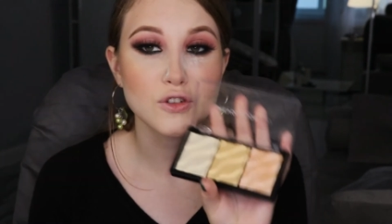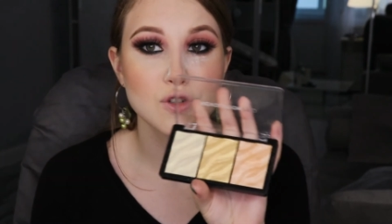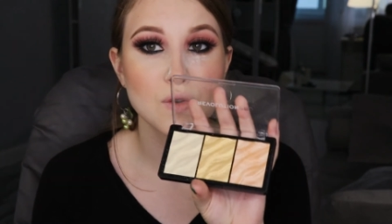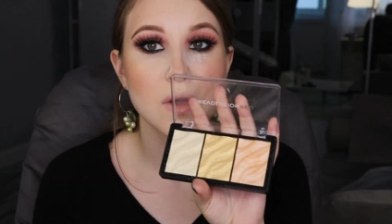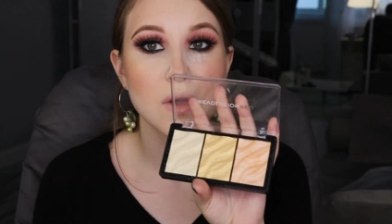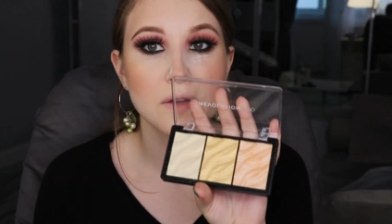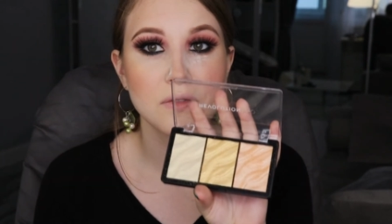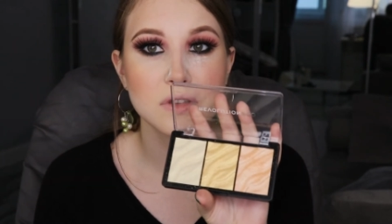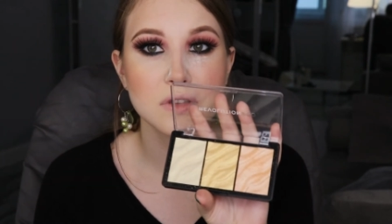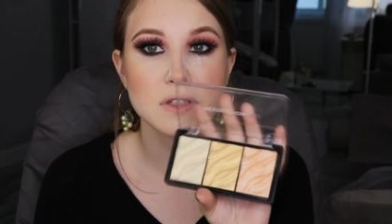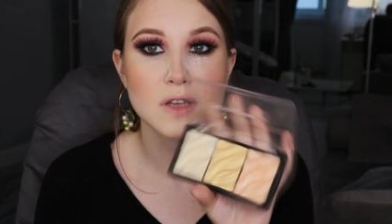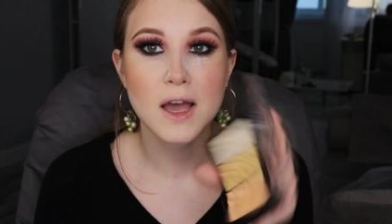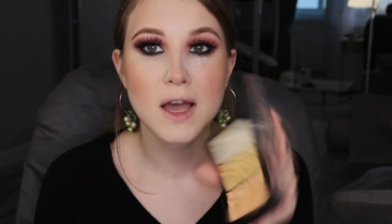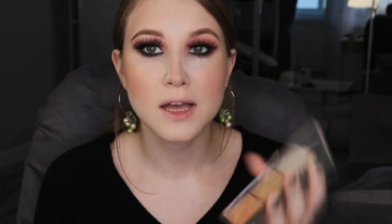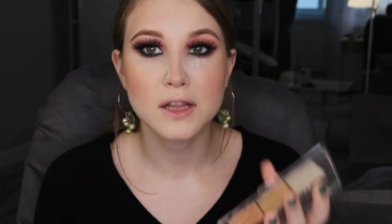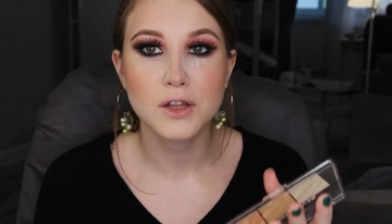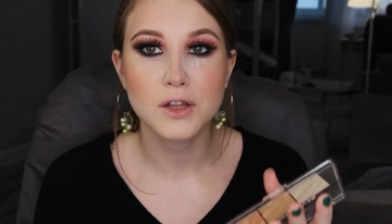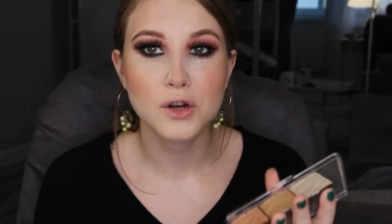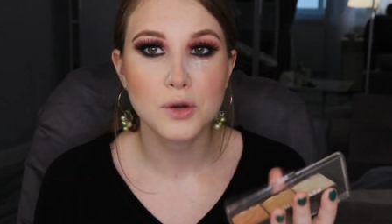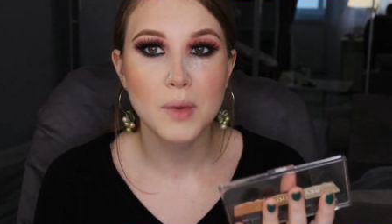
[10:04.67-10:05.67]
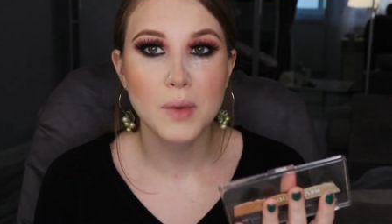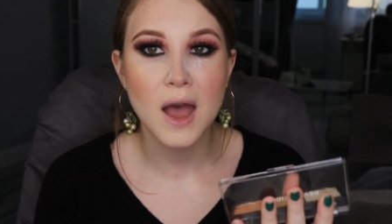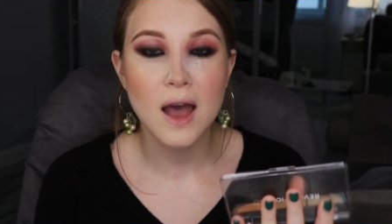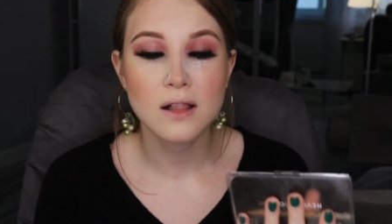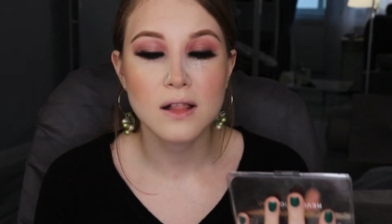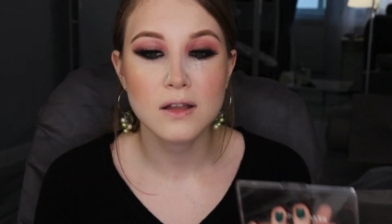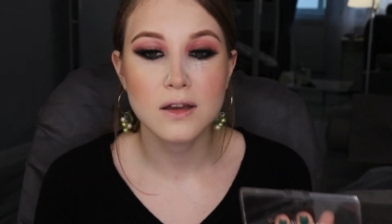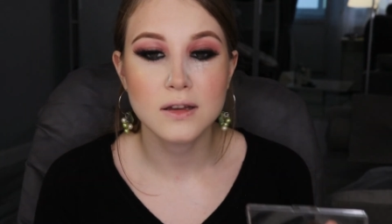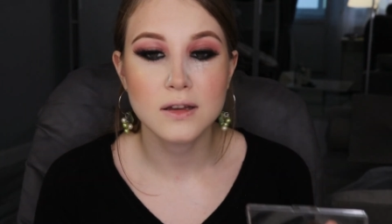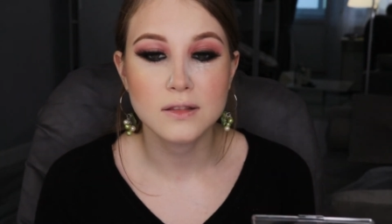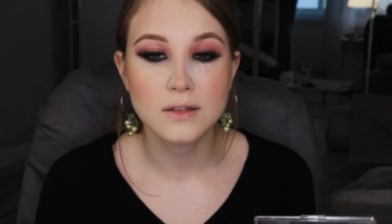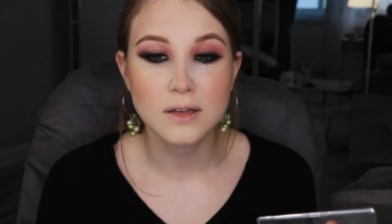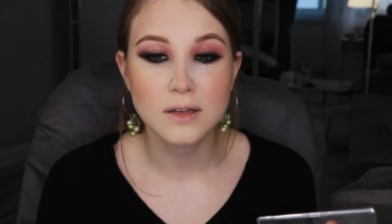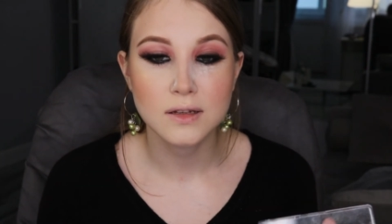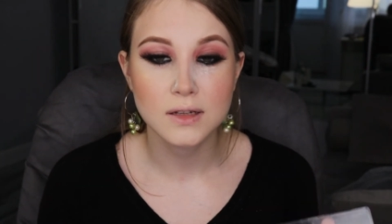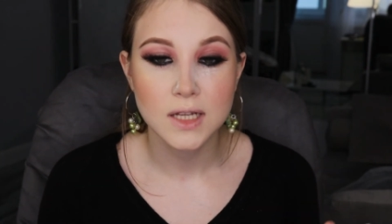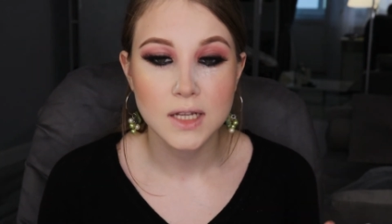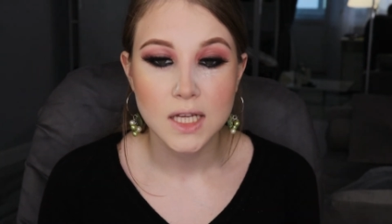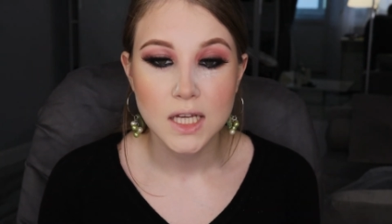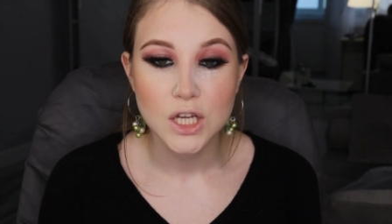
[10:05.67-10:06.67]
don't have this highlighter palette,
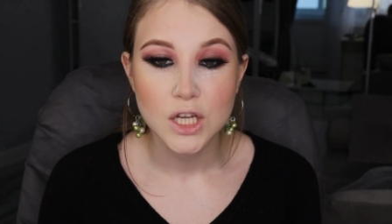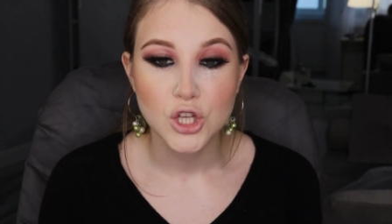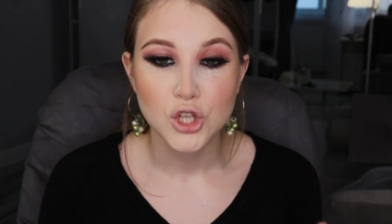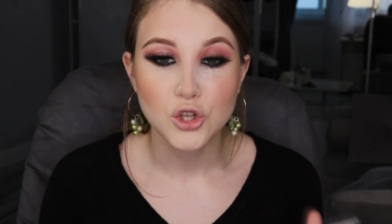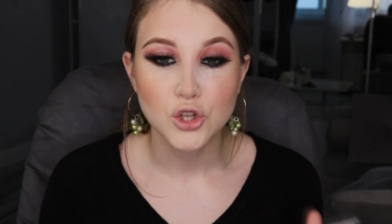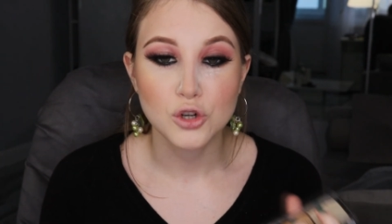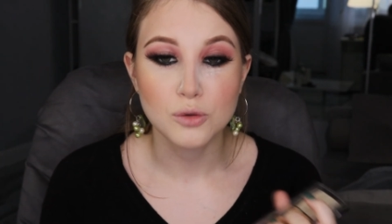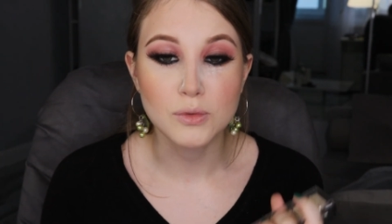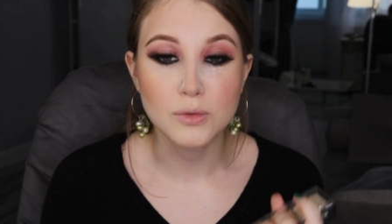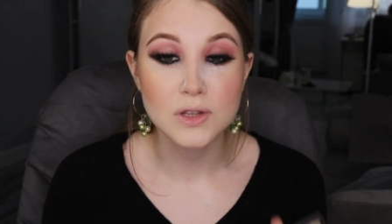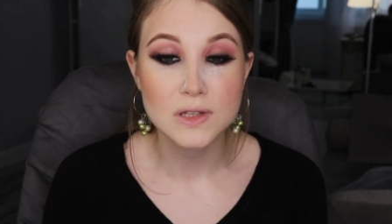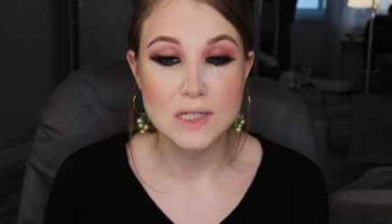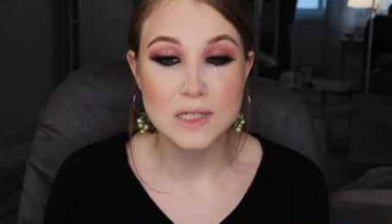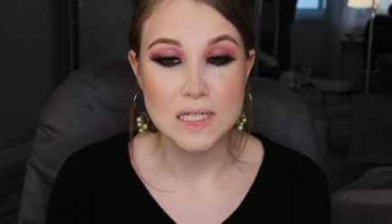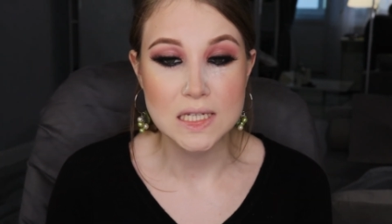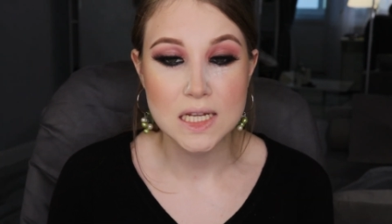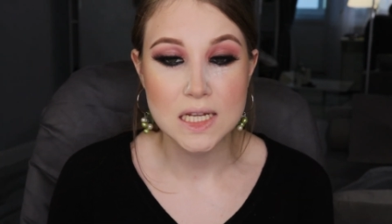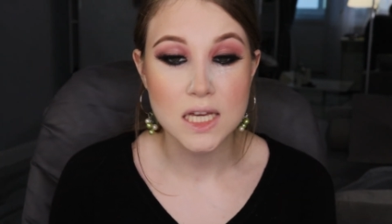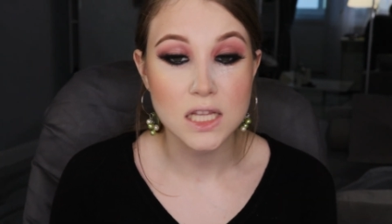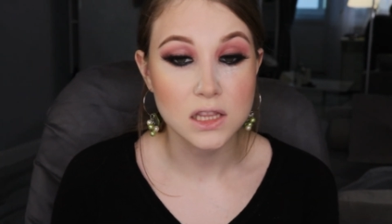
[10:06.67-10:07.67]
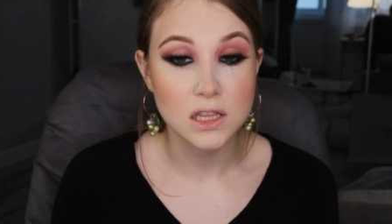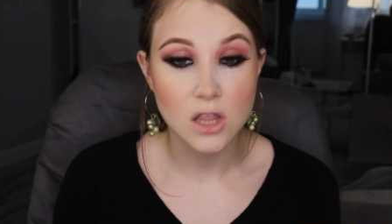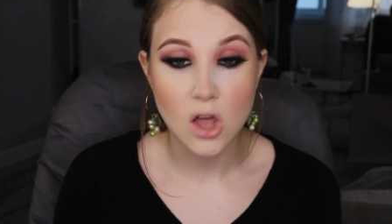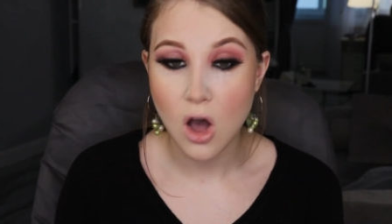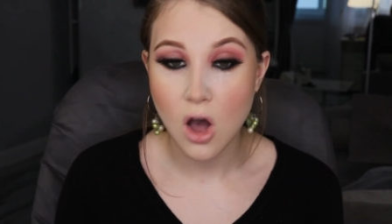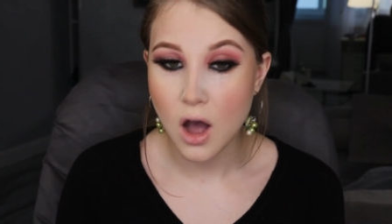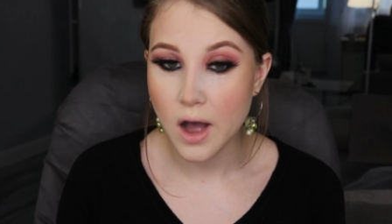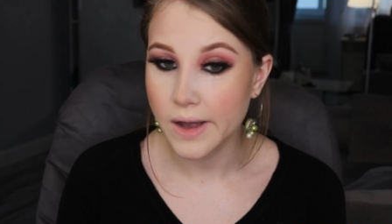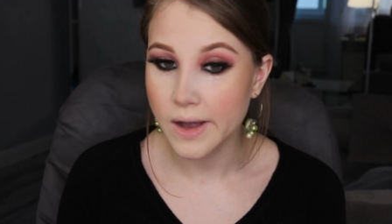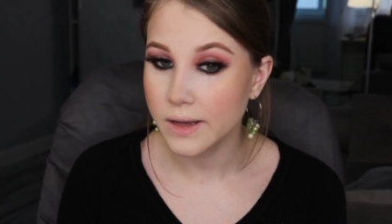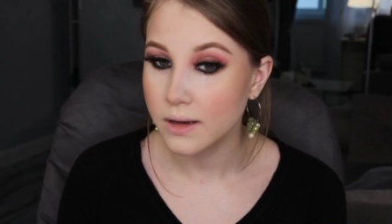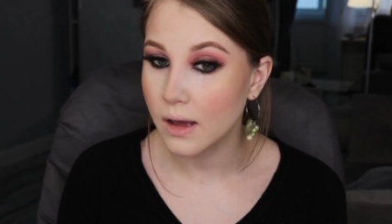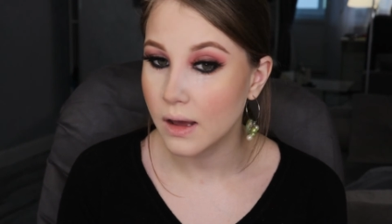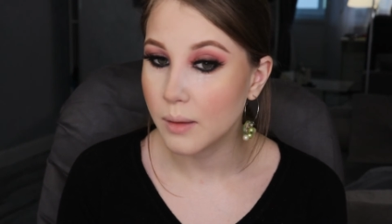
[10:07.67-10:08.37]
then you're missing a lot.